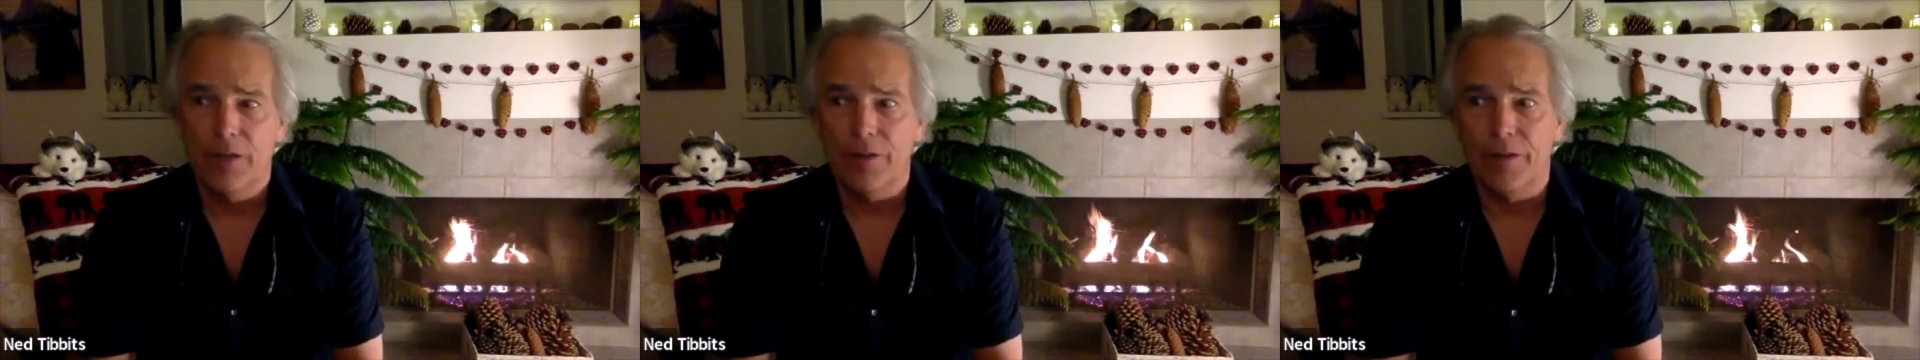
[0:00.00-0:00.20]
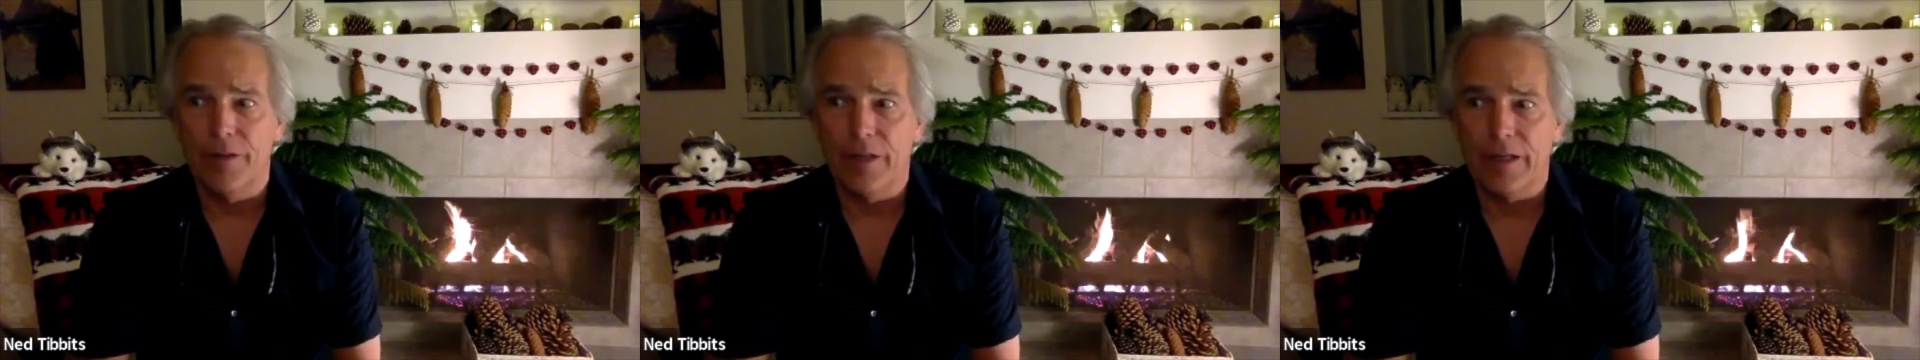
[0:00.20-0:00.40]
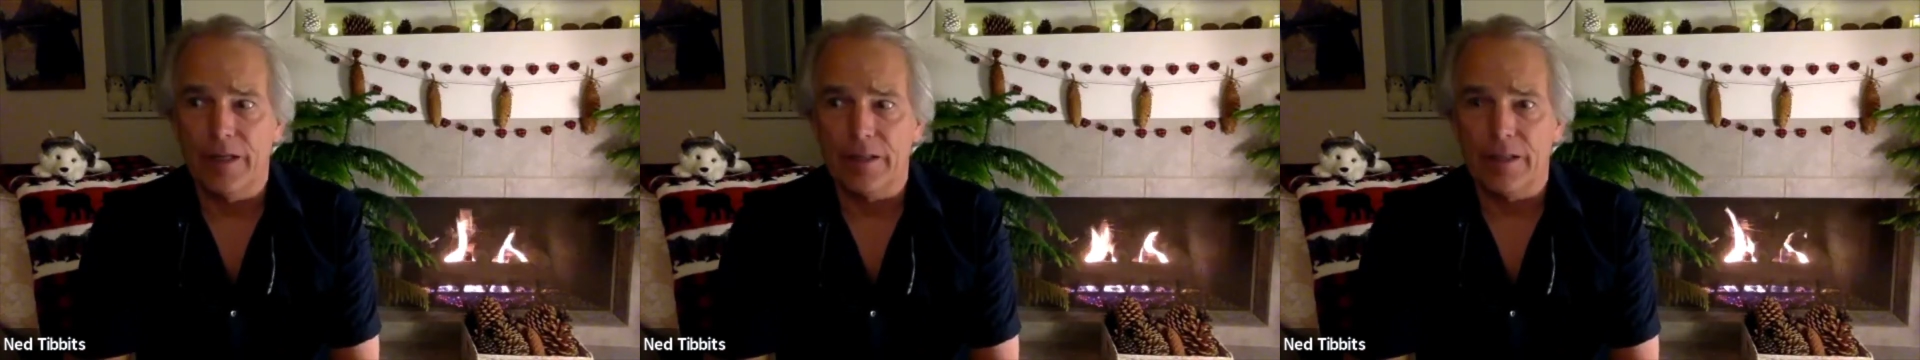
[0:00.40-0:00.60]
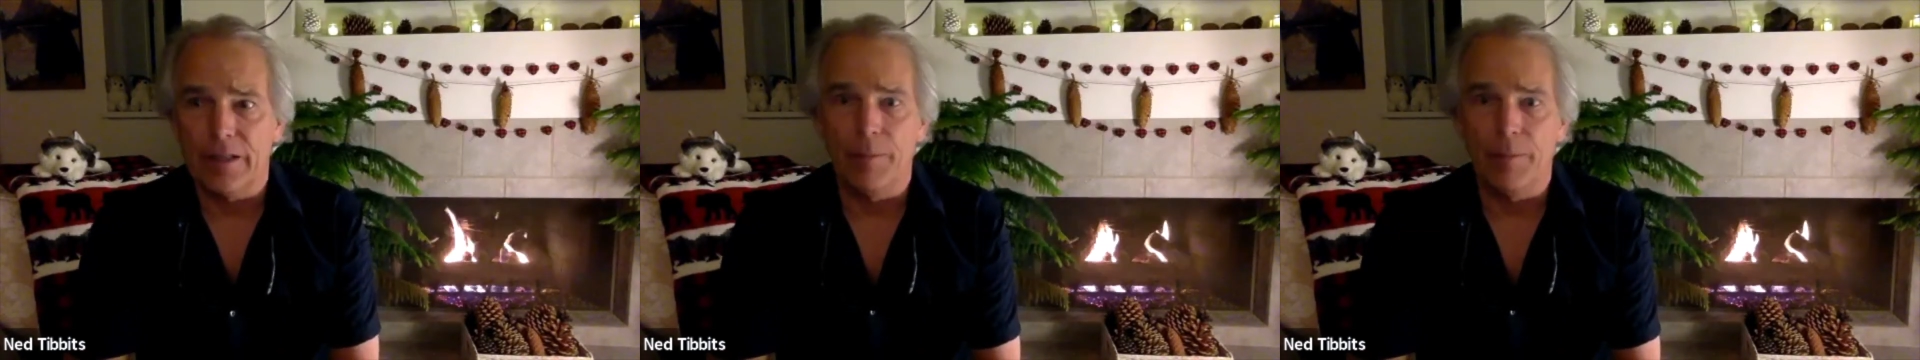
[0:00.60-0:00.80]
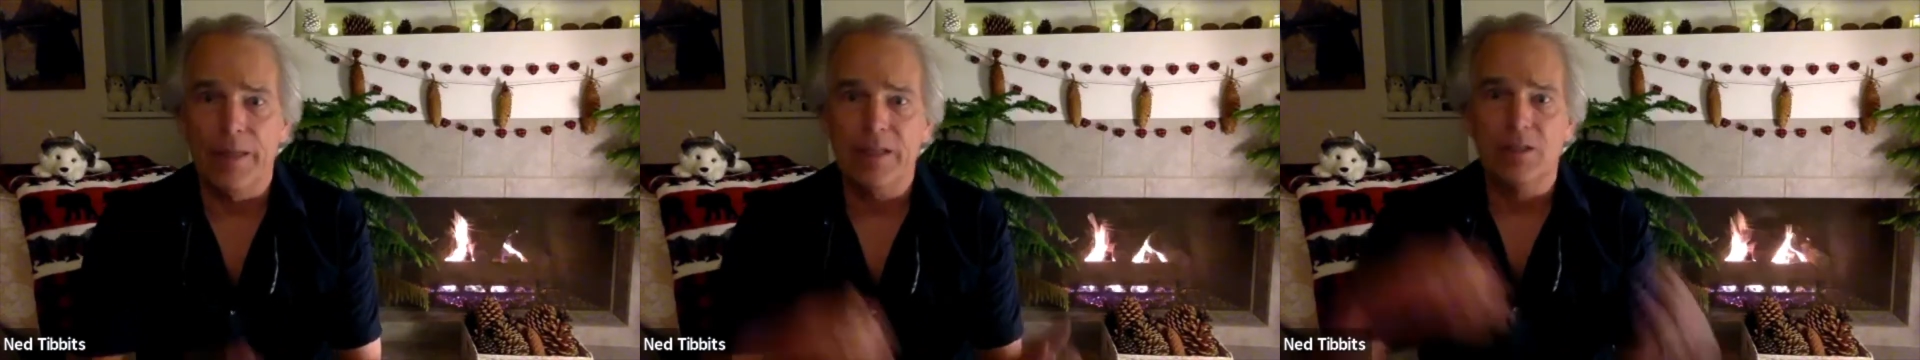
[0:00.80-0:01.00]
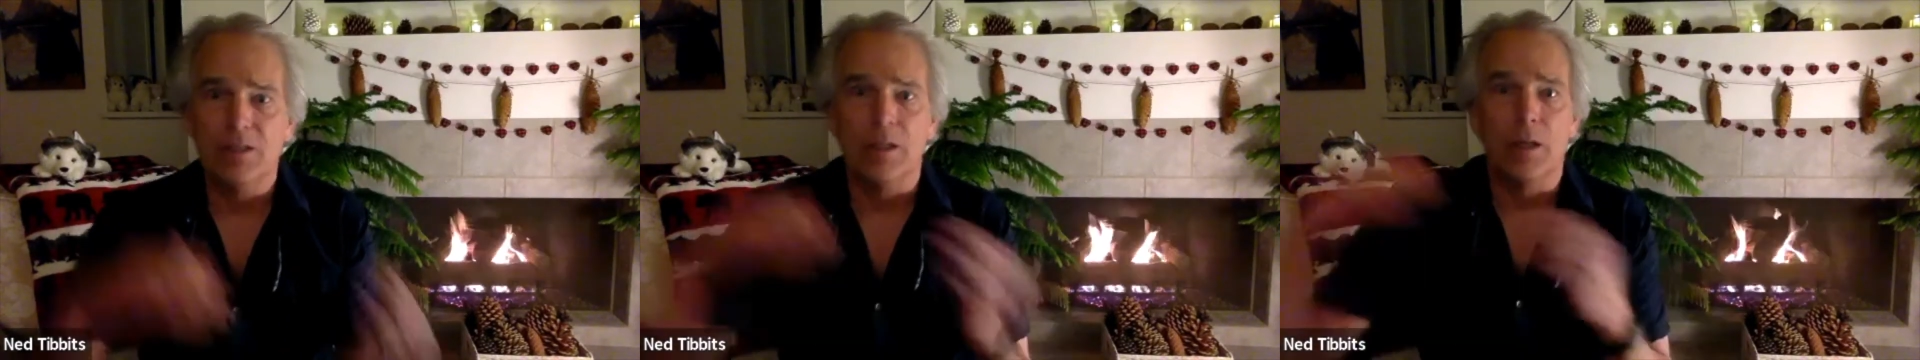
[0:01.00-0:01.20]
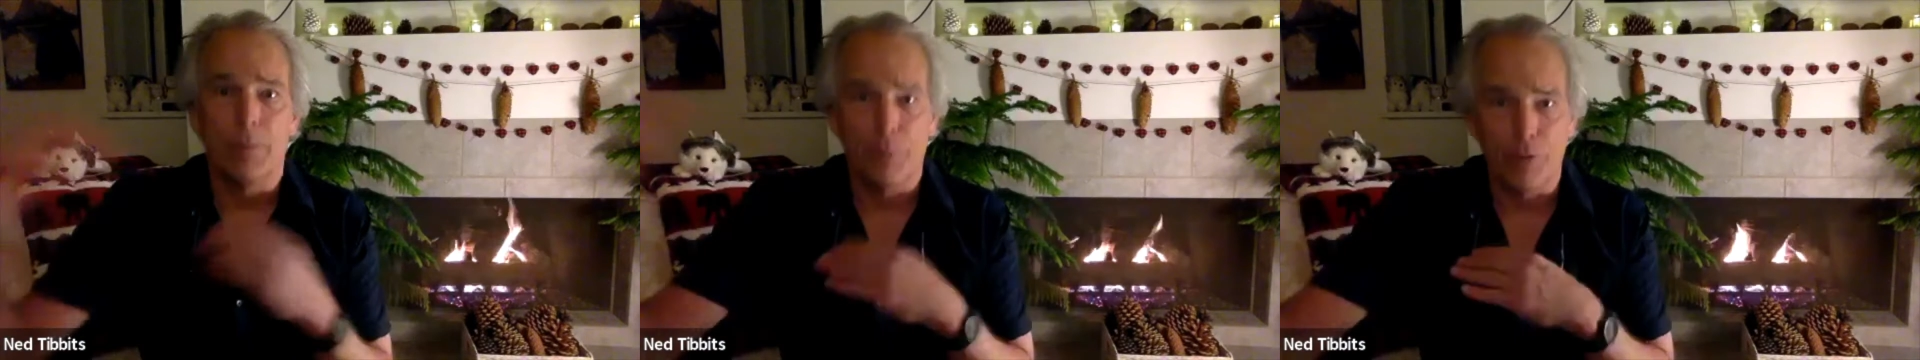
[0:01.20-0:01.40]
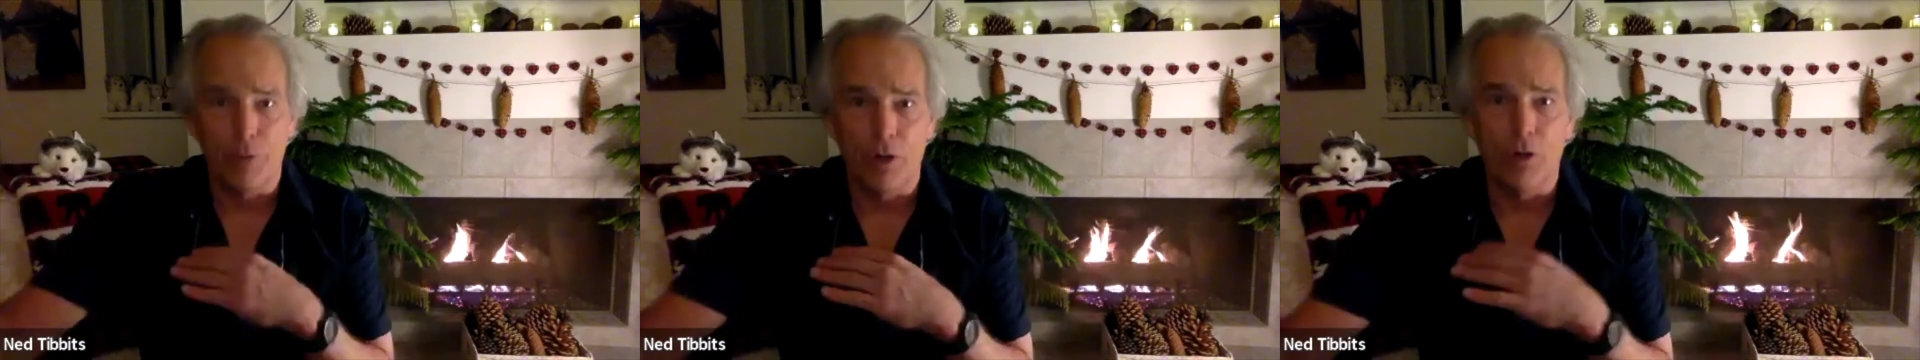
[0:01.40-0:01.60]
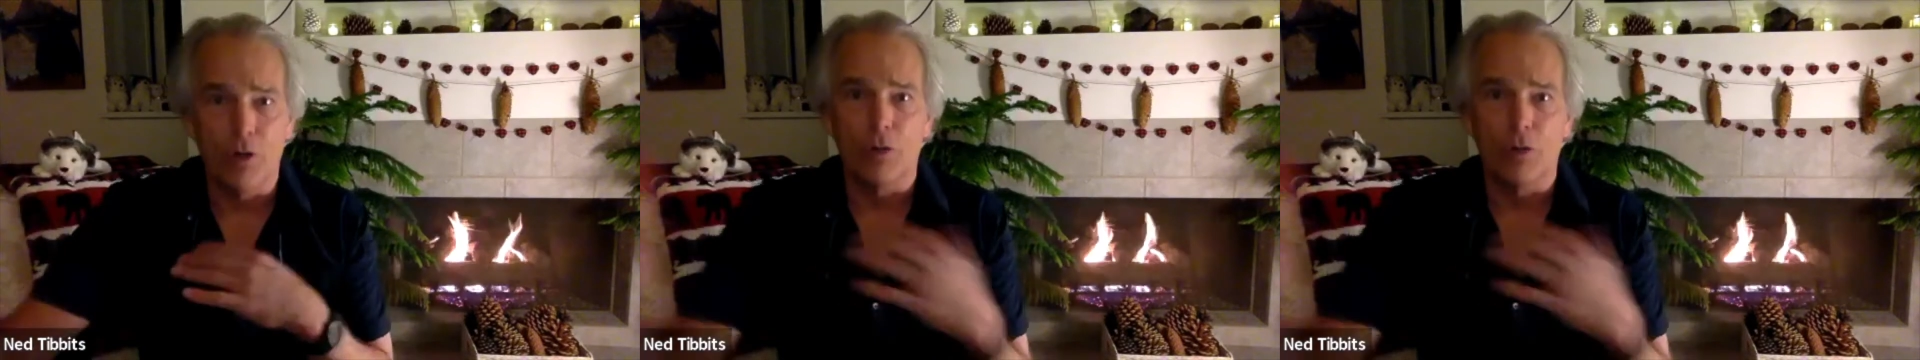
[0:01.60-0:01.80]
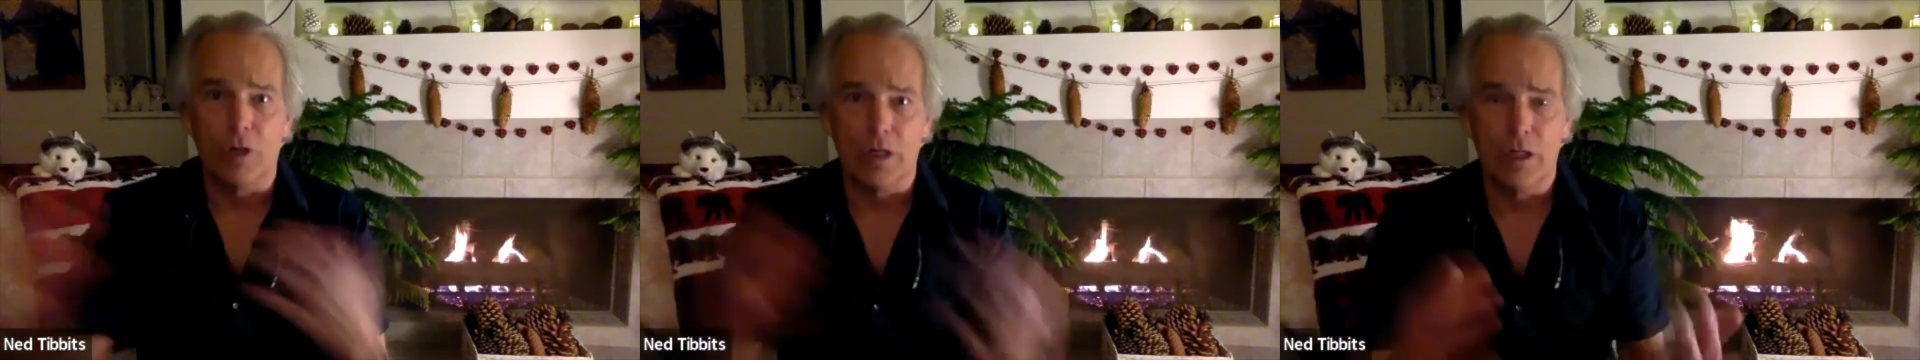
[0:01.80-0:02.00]
that makes it a pro
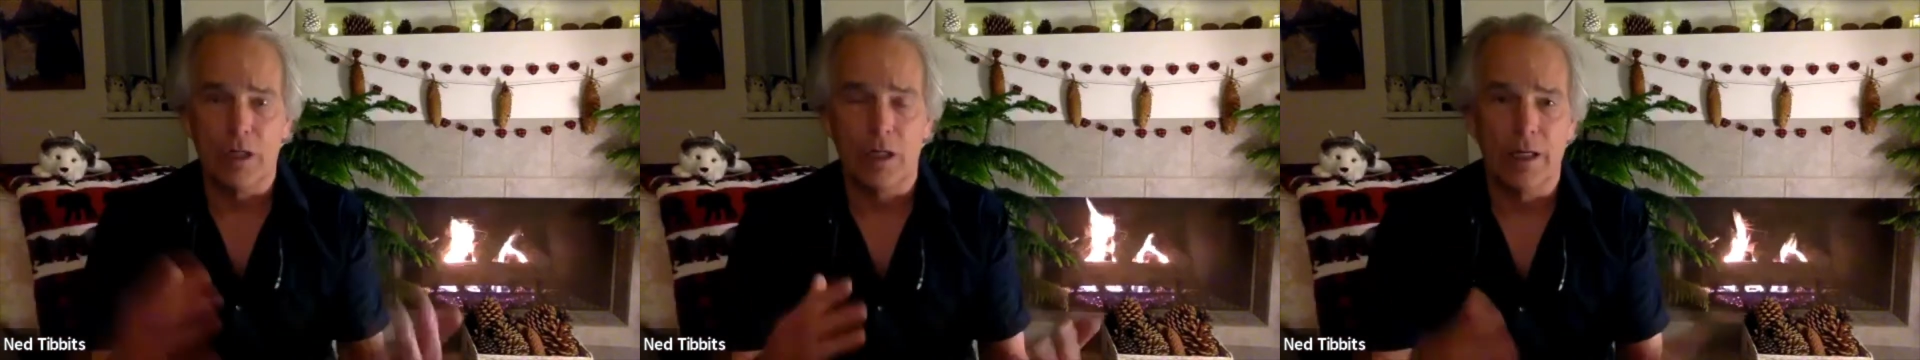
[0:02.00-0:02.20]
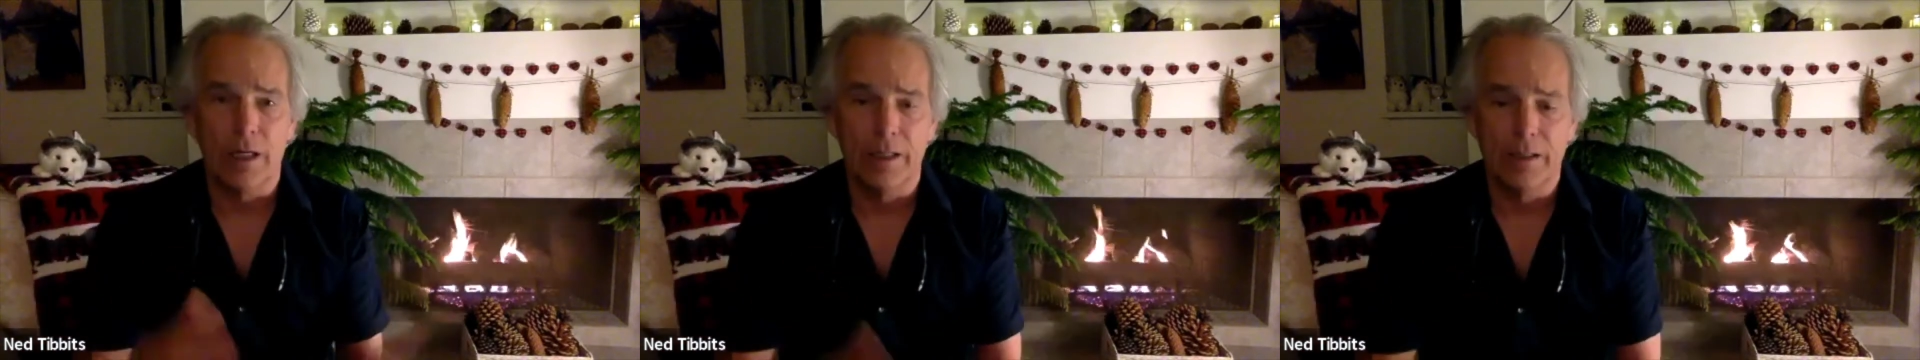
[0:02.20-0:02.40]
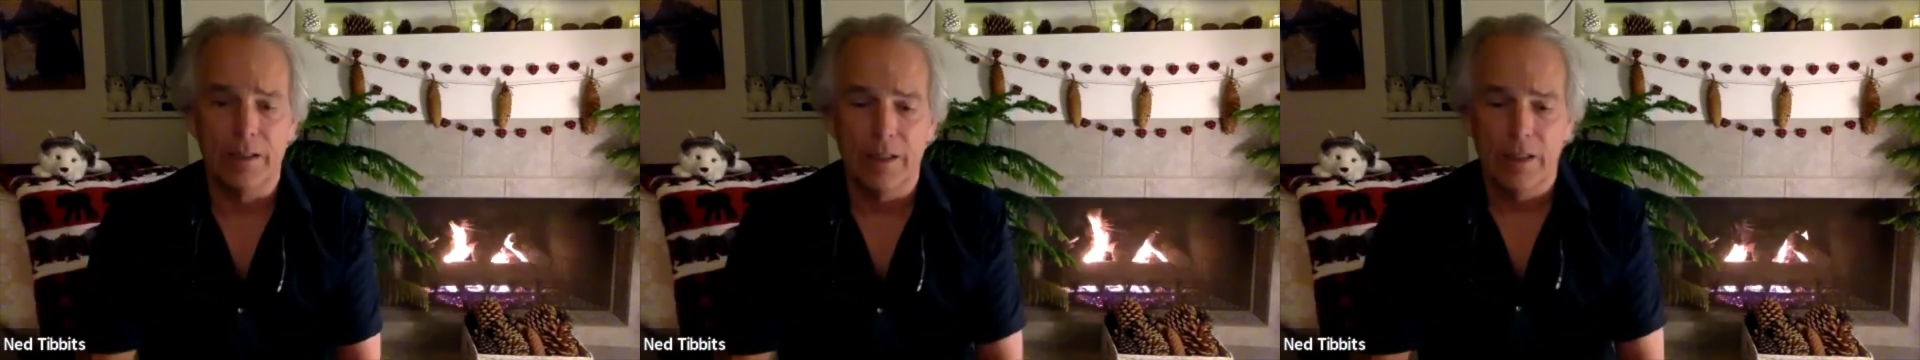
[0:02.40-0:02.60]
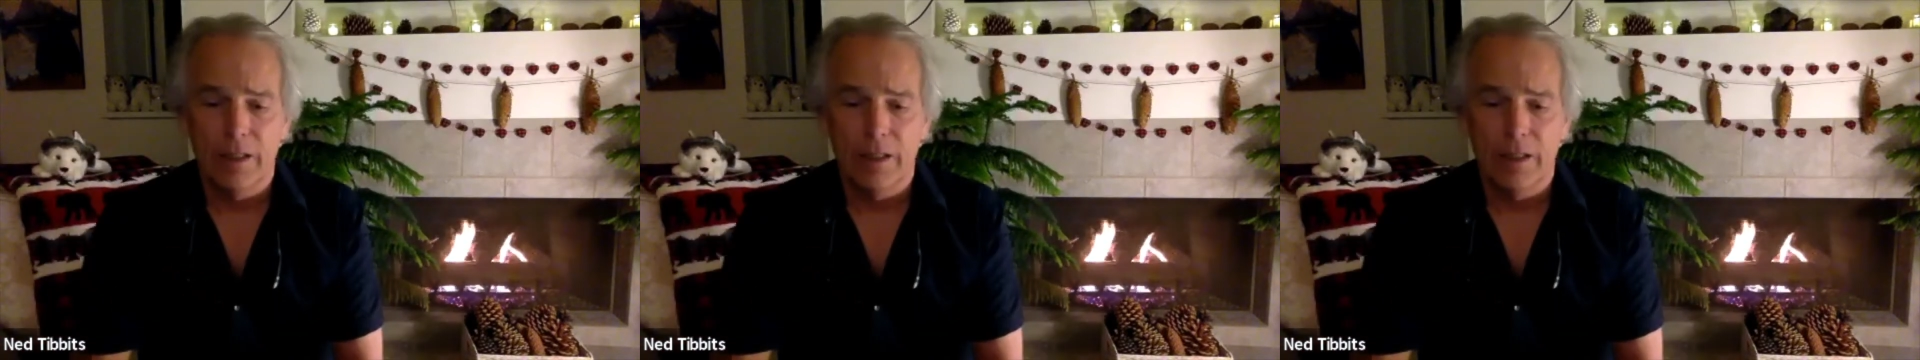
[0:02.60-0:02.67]
or a con